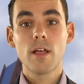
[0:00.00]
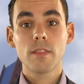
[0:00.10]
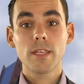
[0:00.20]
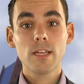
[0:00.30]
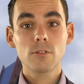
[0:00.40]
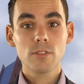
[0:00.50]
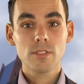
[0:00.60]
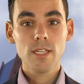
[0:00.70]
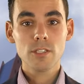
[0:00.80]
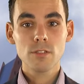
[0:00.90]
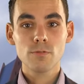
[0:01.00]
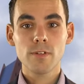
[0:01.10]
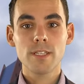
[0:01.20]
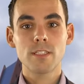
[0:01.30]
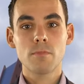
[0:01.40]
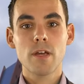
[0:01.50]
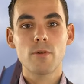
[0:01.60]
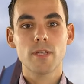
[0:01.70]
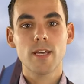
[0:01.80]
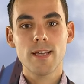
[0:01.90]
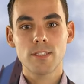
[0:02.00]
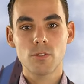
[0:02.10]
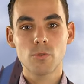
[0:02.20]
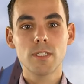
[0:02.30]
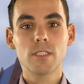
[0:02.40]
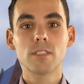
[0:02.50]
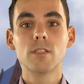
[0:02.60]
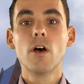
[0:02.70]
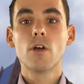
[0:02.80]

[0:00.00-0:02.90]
The characterization of Latin America as a region